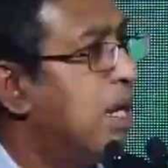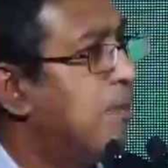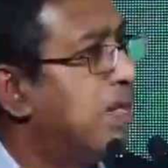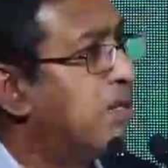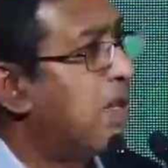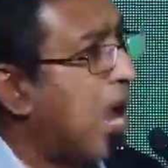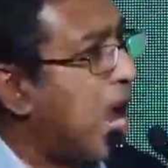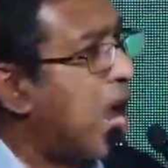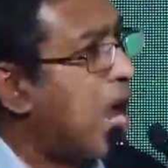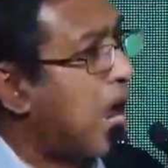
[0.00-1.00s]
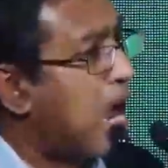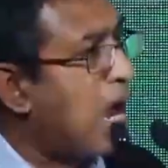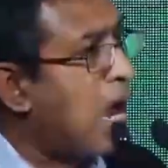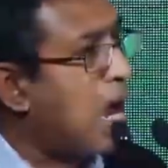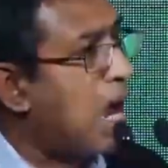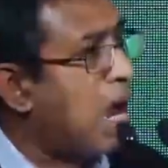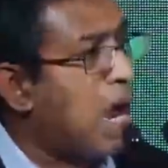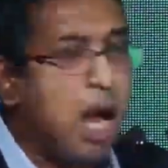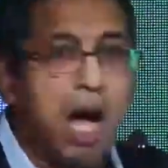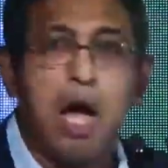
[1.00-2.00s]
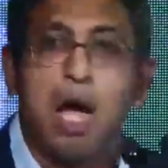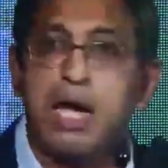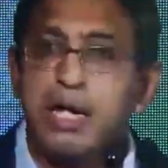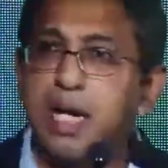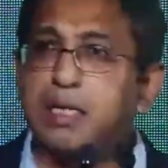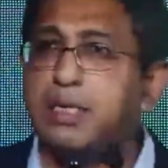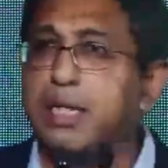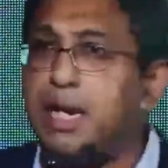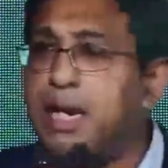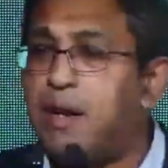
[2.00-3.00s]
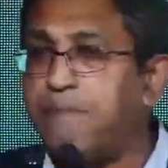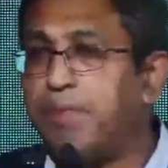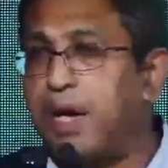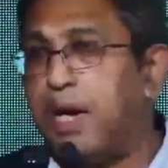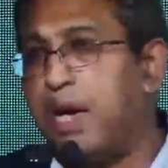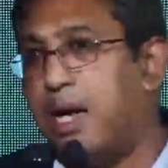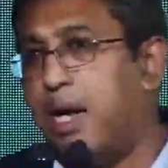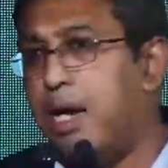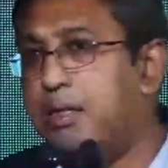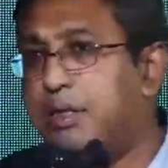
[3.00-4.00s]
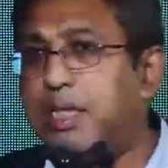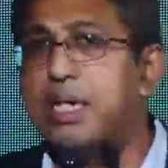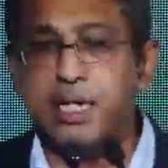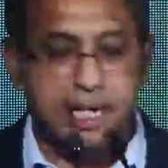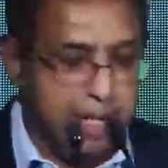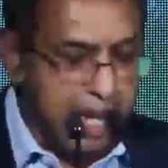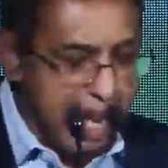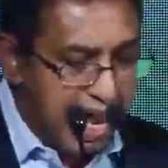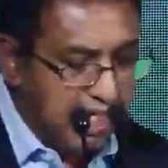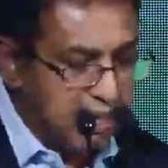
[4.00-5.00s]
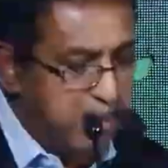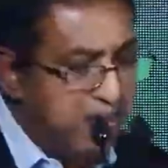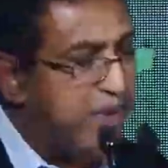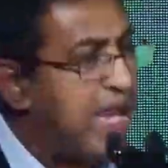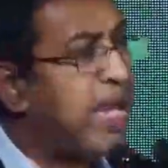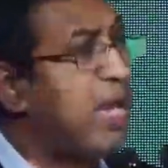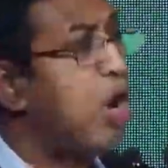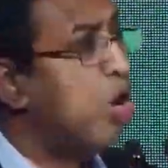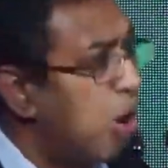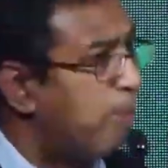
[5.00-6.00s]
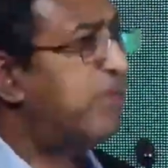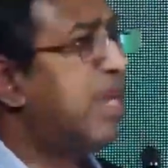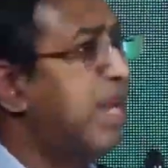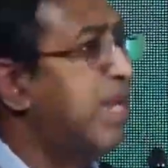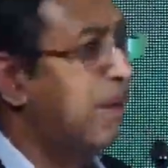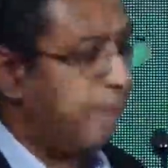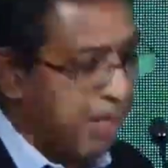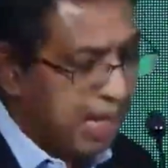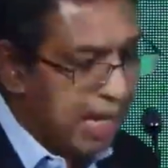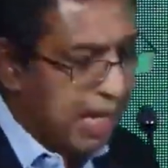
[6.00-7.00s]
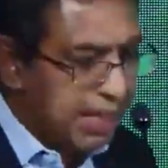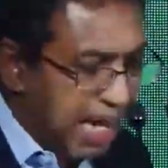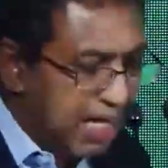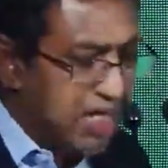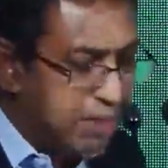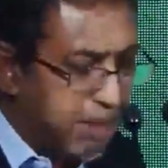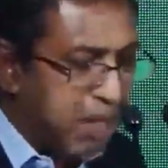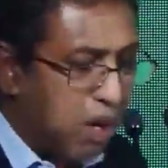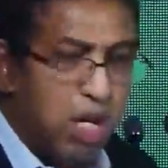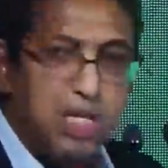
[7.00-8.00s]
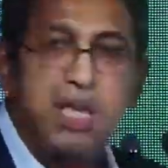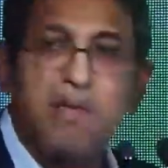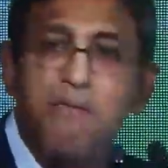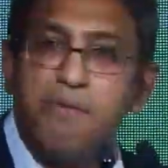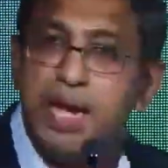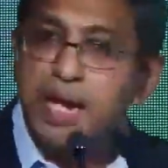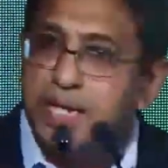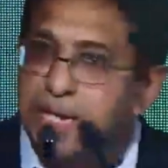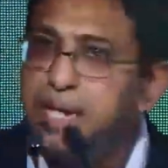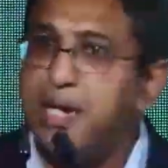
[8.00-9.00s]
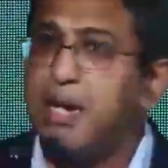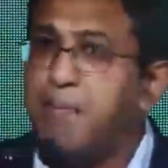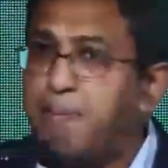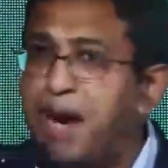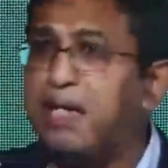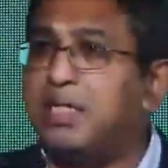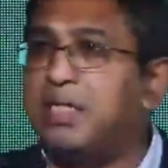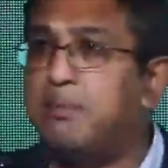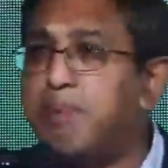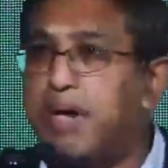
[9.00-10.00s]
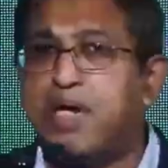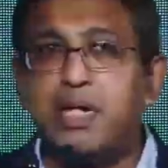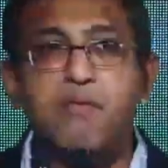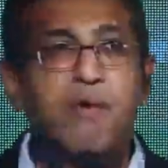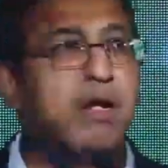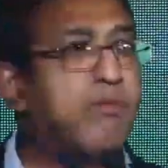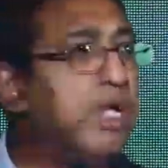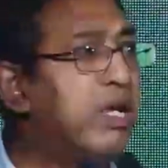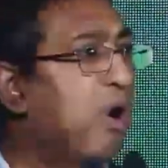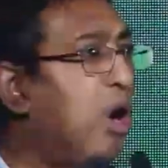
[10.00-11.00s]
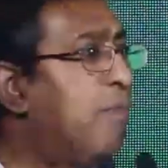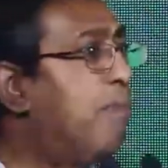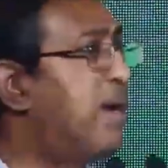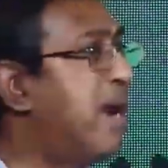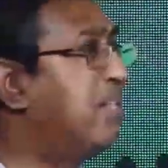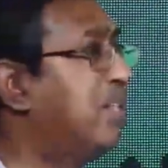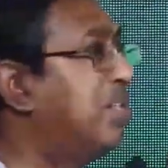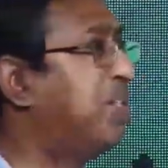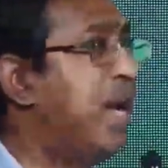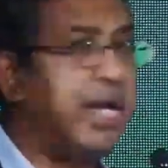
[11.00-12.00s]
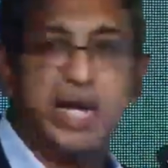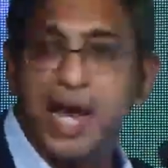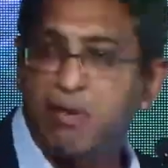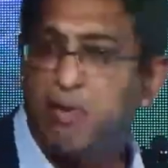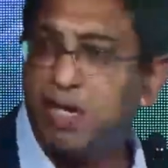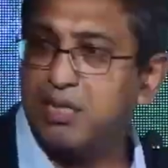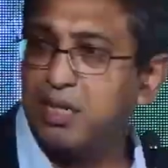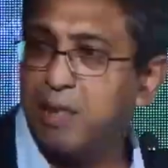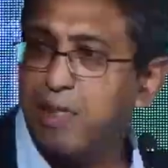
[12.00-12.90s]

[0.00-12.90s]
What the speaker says: Because our industrial journey has been very lopsided. That is because we didn't participate in what we call production sharing networks.